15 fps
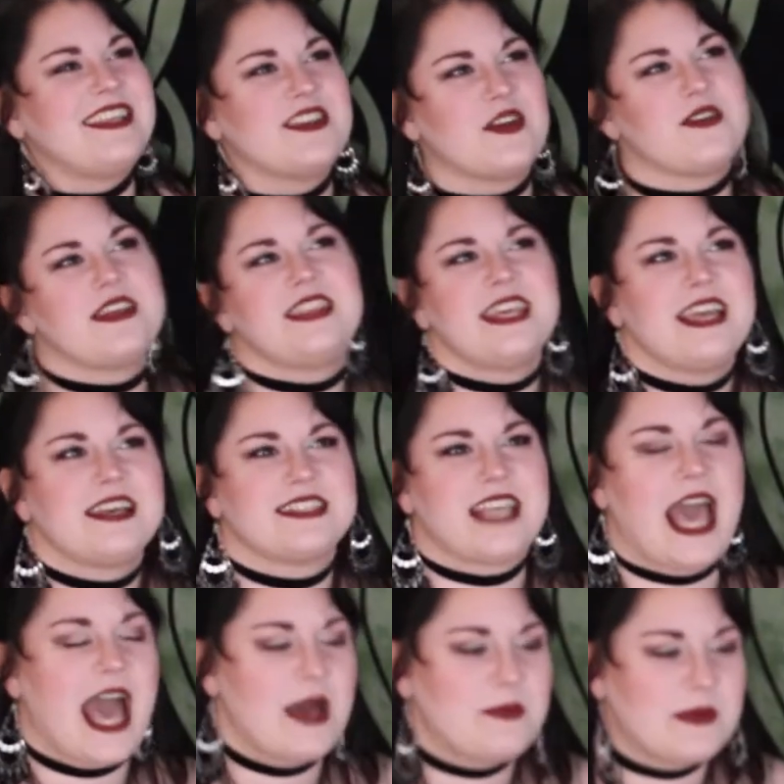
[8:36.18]
you know, nothing else
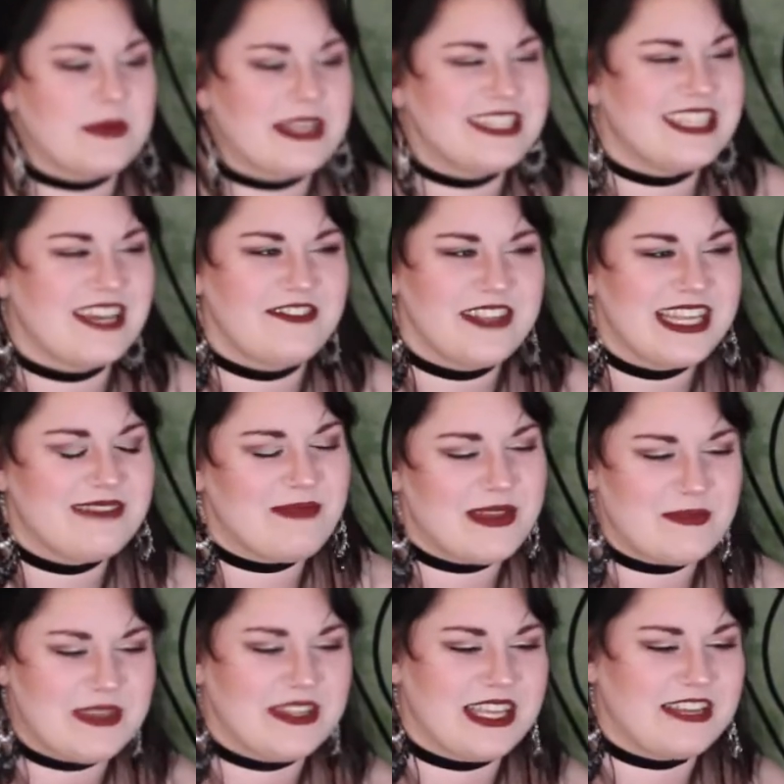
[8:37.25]
happened. It definitely
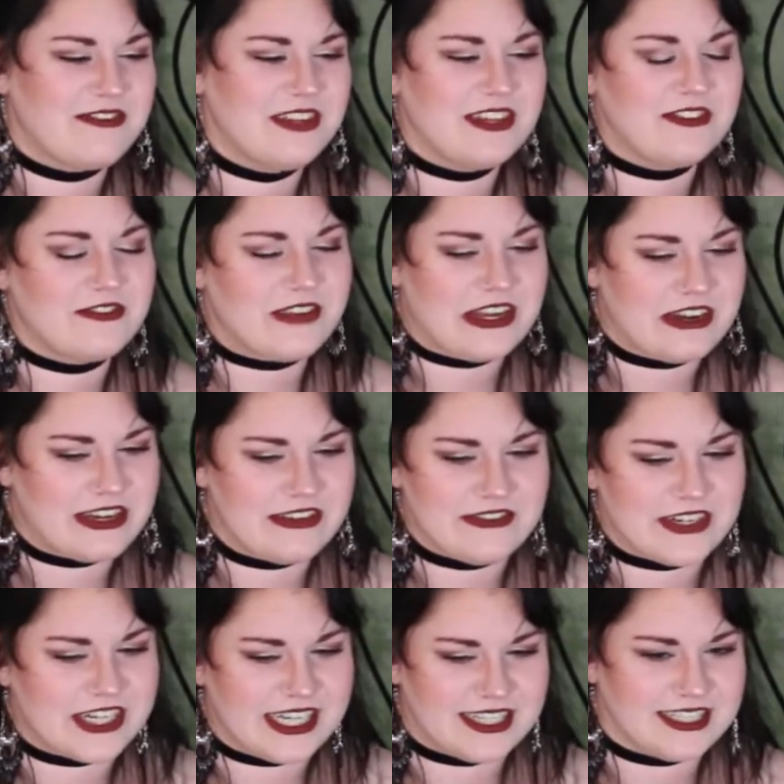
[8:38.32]
made me, like, feel very,
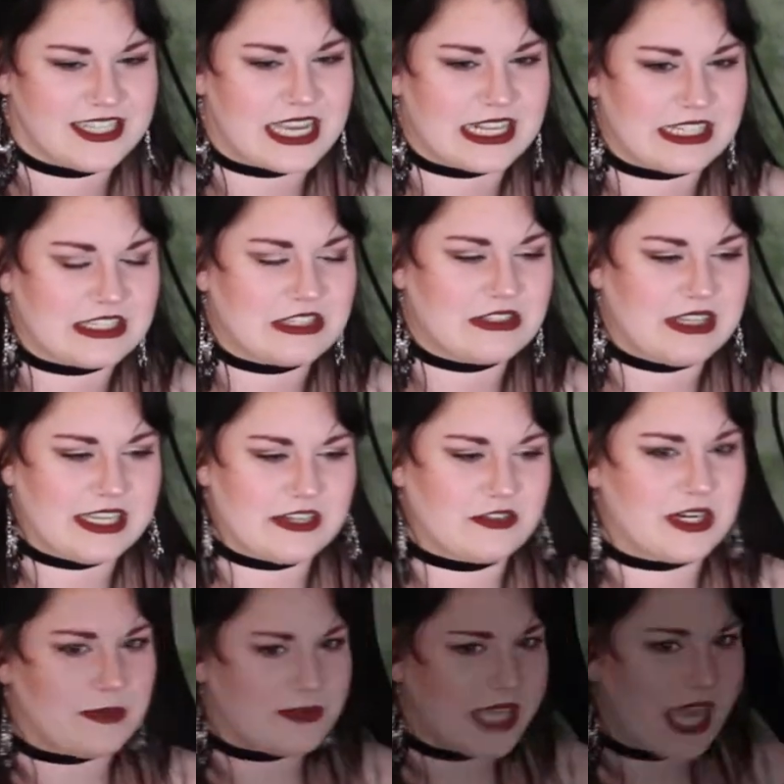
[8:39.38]
very unsettled and, like, creeped